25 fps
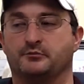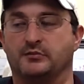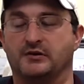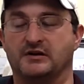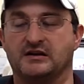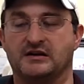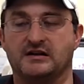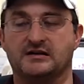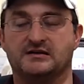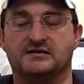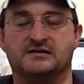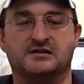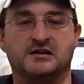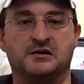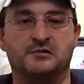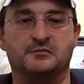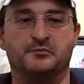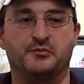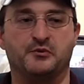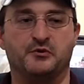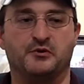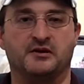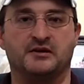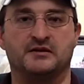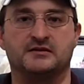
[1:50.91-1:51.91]
but at
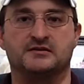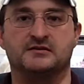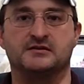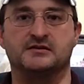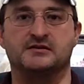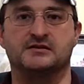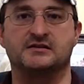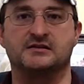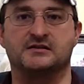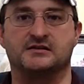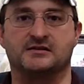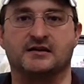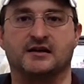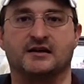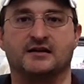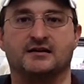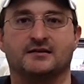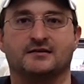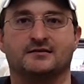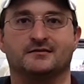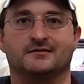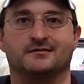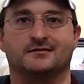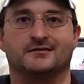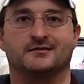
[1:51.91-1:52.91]
some point just
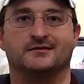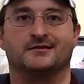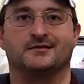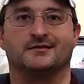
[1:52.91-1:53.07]
decided,